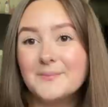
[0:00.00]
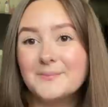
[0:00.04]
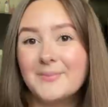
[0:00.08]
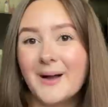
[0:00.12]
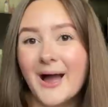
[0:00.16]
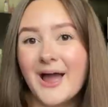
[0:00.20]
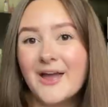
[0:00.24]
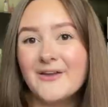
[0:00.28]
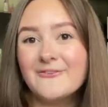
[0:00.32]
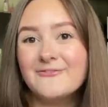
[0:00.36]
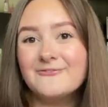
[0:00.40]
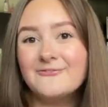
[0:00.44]

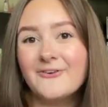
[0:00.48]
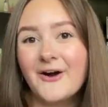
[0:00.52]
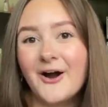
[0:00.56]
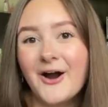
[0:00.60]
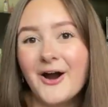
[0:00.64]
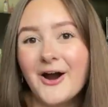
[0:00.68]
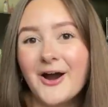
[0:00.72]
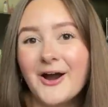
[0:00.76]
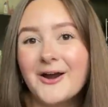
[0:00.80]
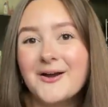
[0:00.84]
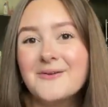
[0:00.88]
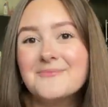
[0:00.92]
By
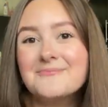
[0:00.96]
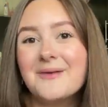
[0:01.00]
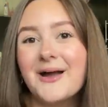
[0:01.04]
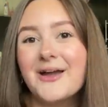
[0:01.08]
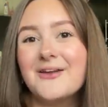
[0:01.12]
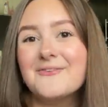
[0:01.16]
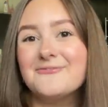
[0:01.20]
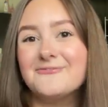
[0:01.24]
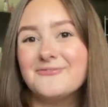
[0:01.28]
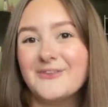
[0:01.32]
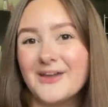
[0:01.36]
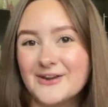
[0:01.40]
far,
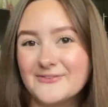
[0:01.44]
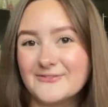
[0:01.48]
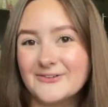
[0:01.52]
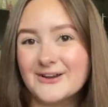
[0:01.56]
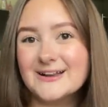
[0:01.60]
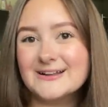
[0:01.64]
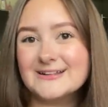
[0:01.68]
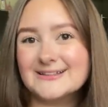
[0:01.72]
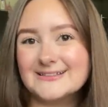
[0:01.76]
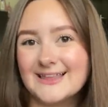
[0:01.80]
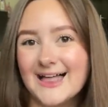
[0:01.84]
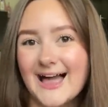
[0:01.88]
my
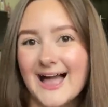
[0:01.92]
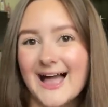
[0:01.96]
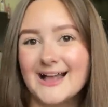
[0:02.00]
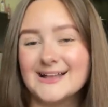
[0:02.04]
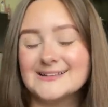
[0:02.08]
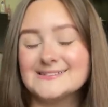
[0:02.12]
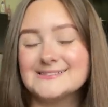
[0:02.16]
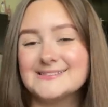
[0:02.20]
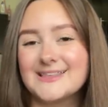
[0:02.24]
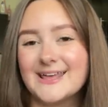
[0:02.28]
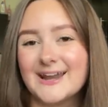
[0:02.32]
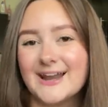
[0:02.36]
favorite
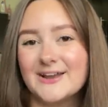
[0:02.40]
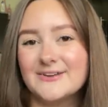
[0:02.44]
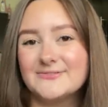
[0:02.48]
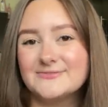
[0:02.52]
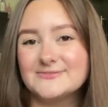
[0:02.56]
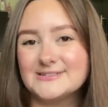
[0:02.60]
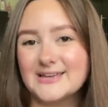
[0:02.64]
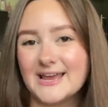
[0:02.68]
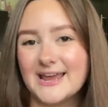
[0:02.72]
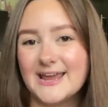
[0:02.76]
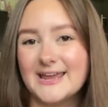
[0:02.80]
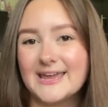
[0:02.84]
class that I've
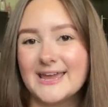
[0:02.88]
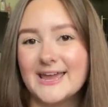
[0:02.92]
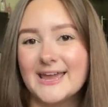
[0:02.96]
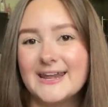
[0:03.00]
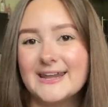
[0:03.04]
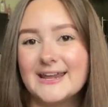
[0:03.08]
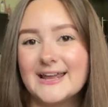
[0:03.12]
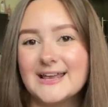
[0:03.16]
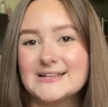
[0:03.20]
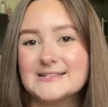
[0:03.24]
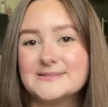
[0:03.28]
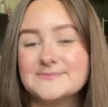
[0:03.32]

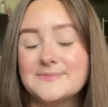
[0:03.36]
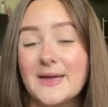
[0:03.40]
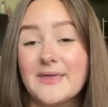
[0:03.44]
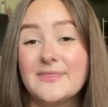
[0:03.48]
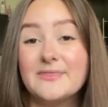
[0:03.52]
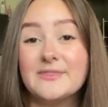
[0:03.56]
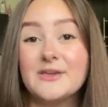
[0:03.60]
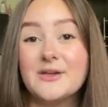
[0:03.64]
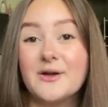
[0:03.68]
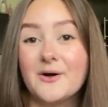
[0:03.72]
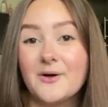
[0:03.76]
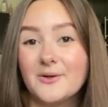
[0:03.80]
taken has been
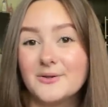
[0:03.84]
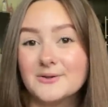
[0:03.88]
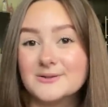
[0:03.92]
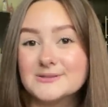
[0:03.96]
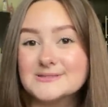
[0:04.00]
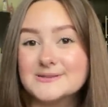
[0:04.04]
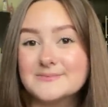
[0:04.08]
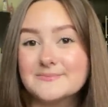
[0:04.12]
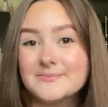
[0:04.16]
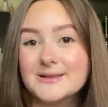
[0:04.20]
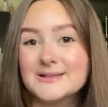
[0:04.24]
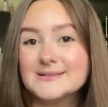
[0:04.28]
the
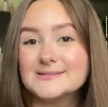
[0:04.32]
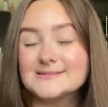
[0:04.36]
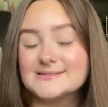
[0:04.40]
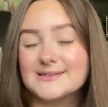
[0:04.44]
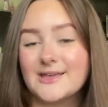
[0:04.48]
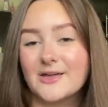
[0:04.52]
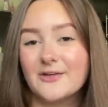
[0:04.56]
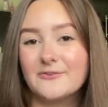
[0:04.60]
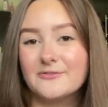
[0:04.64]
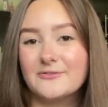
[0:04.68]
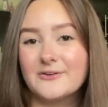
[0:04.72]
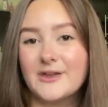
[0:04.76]
Ultimate
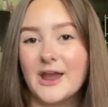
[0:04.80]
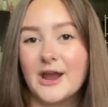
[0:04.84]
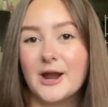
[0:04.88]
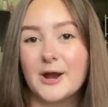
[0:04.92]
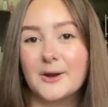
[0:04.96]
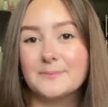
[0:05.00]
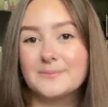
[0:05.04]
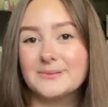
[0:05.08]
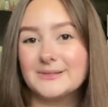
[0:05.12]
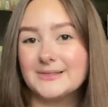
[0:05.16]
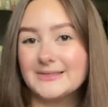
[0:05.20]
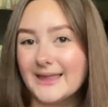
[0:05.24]

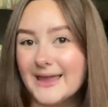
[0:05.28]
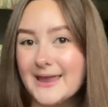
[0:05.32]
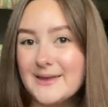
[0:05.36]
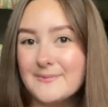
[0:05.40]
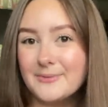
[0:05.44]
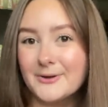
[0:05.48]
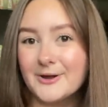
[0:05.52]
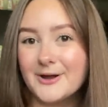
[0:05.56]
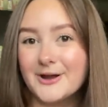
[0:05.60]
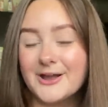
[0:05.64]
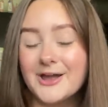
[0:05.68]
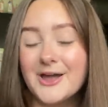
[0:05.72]
Self-Care
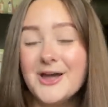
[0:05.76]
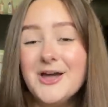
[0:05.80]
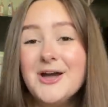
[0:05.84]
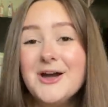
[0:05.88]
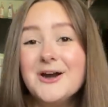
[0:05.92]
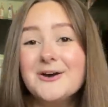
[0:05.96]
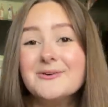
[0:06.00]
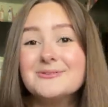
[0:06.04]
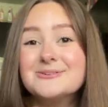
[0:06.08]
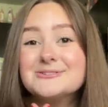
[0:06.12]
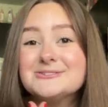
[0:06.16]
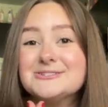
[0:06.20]
Playbook,
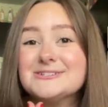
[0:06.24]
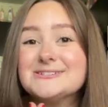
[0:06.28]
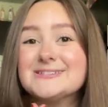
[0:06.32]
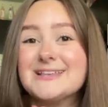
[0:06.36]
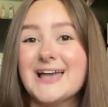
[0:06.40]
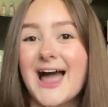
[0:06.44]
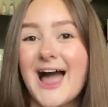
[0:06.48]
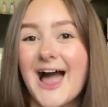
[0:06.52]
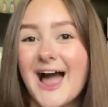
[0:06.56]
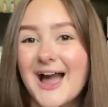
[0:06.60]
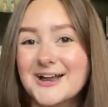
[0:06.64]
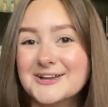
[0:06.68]
which is
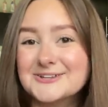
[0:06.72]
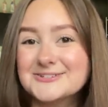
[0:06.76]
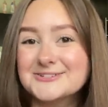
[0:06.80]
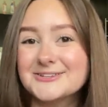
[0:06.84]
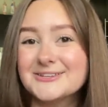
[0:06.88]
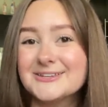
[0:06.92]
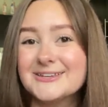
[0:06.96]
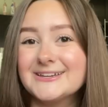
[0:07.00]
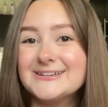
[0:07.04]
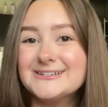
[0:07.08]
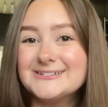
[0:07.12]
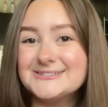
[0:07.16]

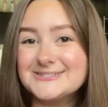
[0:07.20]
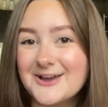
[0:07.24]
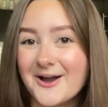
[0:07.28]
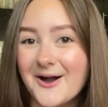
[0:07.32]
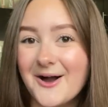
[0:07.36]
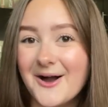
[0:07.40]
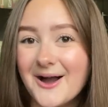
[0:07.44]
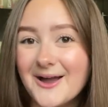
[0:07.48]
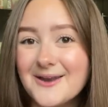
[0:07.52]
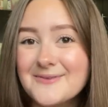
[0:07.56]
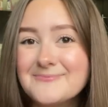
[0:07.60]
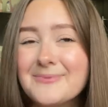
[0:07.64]
actually
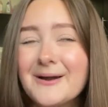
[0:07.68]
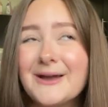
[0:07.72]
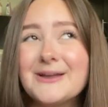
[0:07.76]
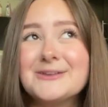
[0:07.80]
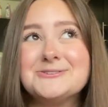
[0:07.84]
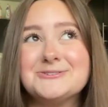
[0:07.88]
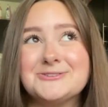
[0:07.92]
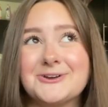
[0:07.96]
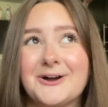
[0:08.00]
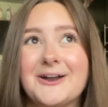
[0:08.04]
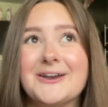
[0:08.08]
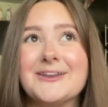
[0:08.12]
taught by
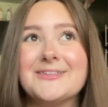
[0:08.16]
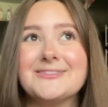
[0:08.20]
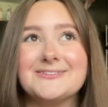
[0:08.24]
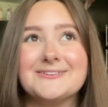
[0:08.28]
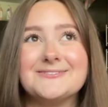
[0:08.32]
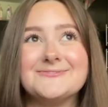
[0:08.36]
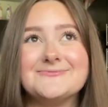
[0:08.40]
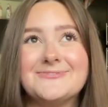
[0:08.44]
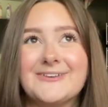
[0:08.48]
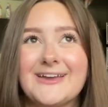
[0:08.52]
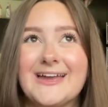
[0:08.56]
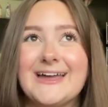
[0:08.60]

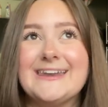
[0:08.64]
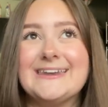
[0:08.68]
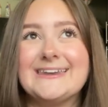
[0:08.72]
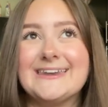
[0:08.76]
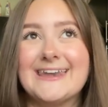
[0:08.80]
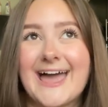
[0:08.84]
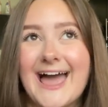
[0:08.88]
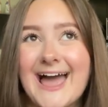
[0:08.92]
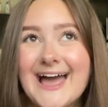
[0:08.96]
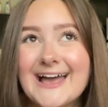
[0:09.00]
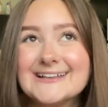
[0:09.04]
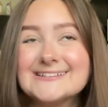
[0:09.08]
Jonathan Van
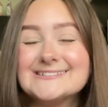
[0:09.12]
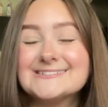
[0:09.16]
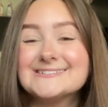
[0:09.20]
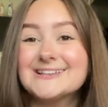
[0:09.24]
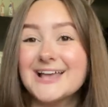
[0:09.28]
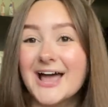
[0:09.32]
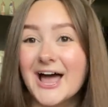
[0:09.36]
Ness.